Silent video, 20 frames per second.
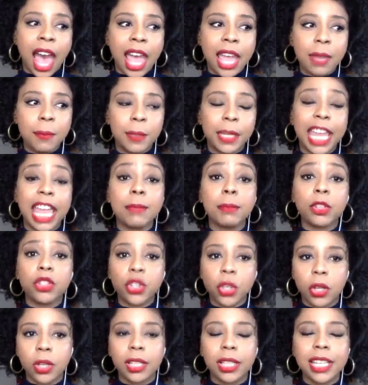I became a
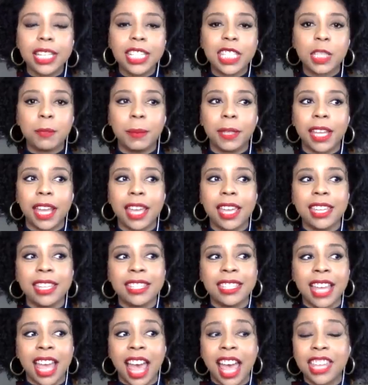journalist
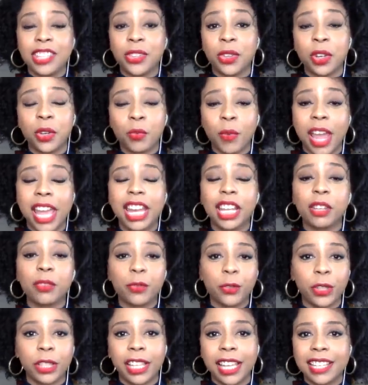because I started writing
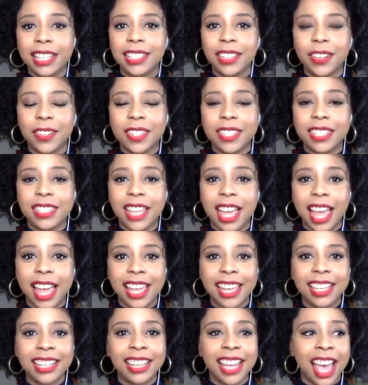and freelancing on the
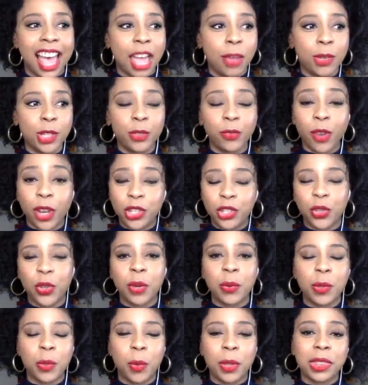side. I was
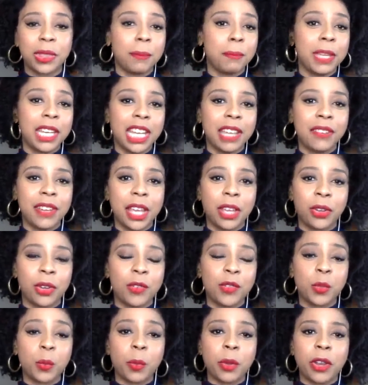frustrated with what the media
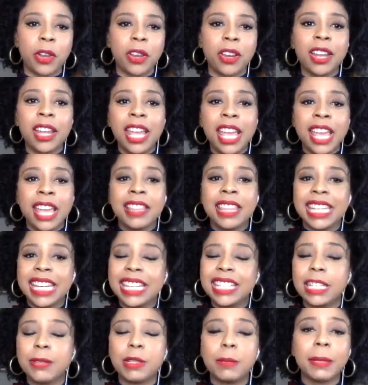narratives were. They
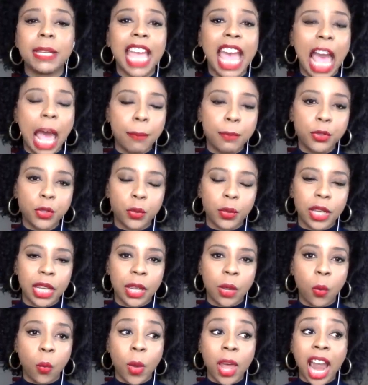didn't seem to be
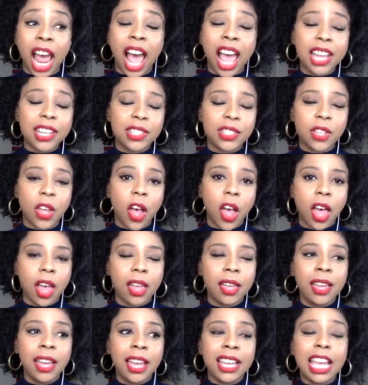capturing what I
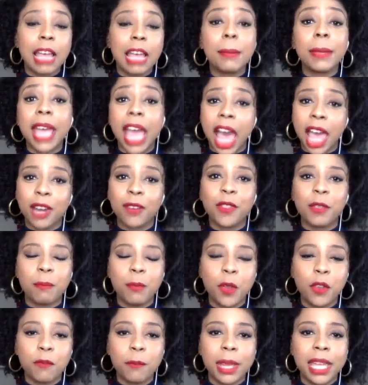saw coming out of the
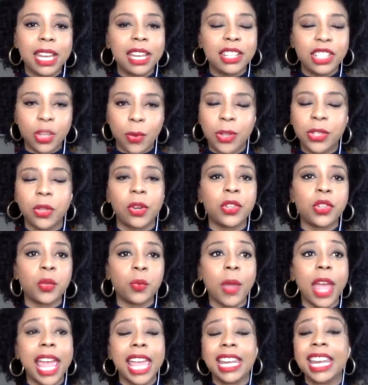movement, and so I started
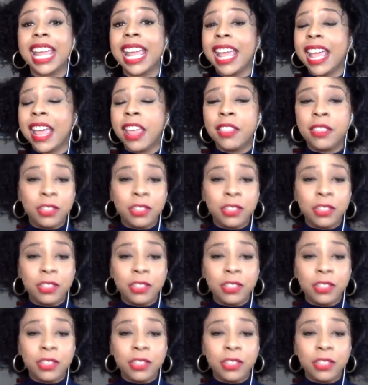to write.